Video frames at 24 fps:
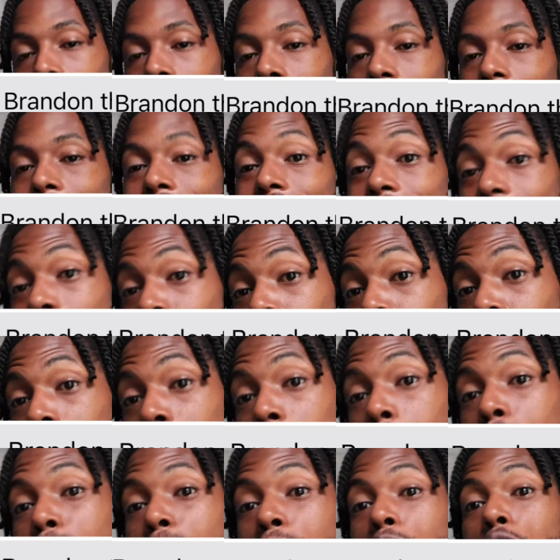and the serial
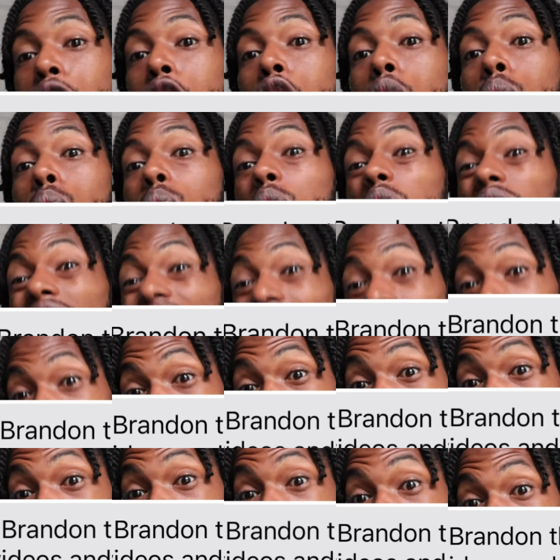number will
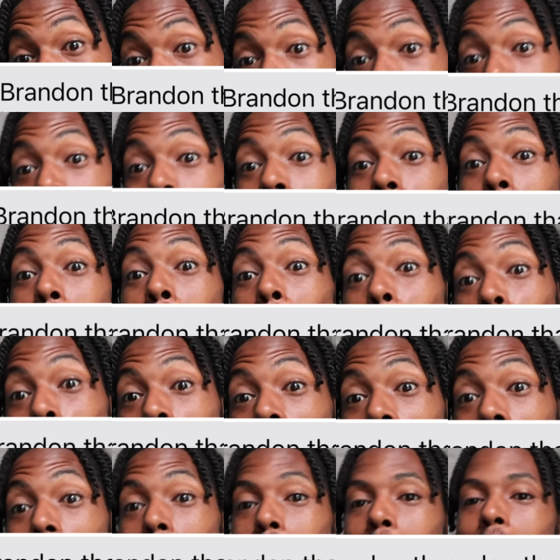literally
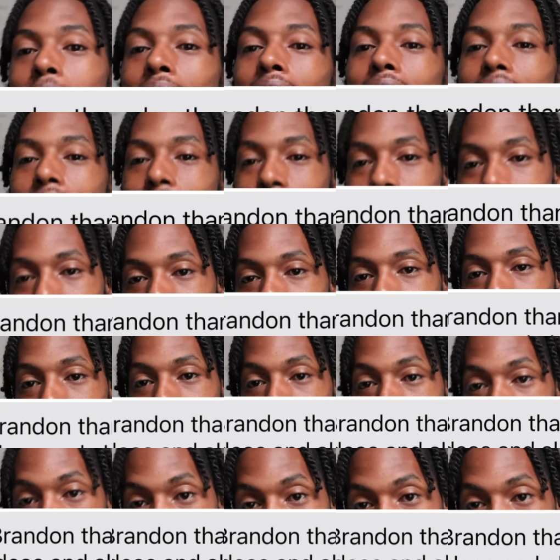pull up as
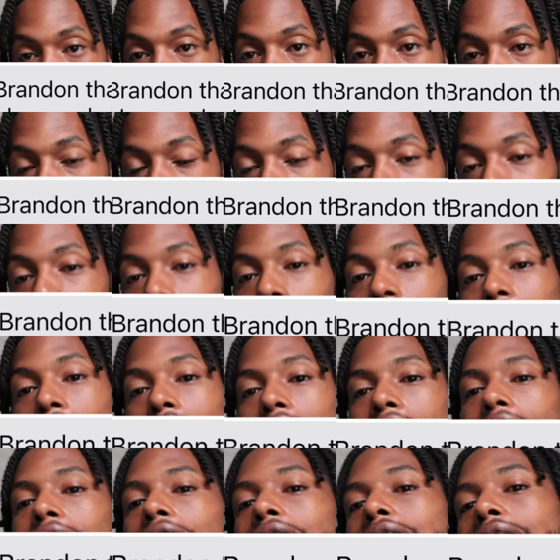having Apple Care,
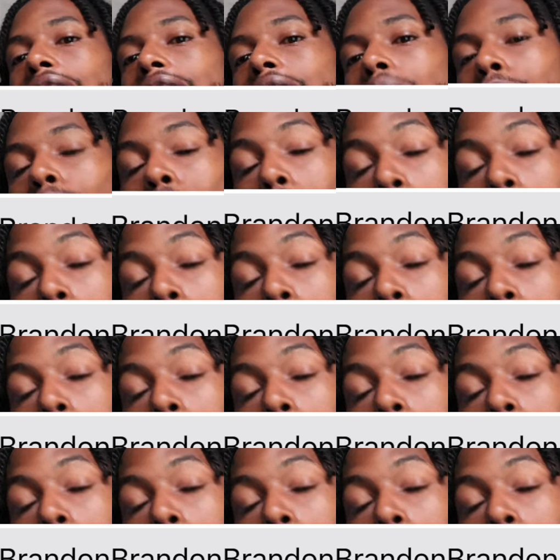and it